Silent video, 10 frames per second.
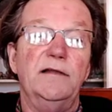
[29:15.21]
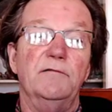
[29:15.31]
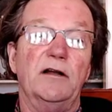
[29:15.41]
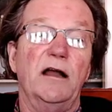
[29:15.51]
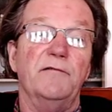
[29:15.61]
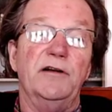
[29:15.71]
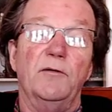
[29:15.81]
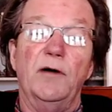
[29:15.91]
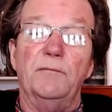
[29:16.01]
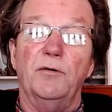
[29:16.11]
recovered
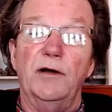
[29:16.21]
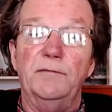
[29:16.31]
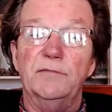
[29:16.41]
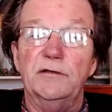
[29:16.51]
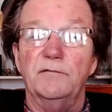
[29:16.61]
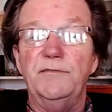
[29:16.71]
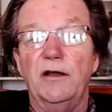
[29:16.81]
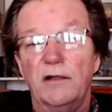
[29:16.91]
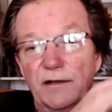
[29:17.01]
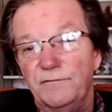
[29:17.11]
at one point, but they
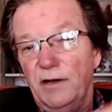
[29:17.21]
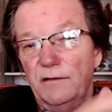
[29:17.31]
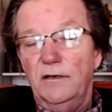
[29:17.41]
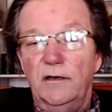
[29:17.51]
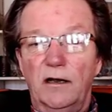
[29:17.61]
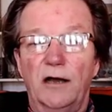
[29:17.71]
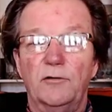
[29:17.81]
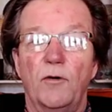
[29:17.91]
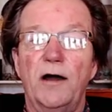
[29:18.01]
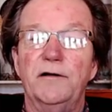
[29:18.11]
all have
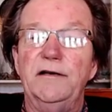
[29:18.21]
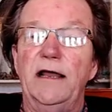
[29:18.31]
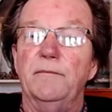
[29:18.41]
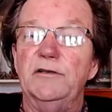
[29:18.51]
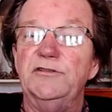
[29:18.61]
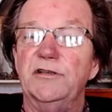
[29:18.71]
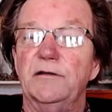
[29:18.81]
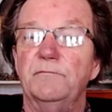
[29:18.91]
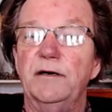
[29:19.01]
underwater damage to them.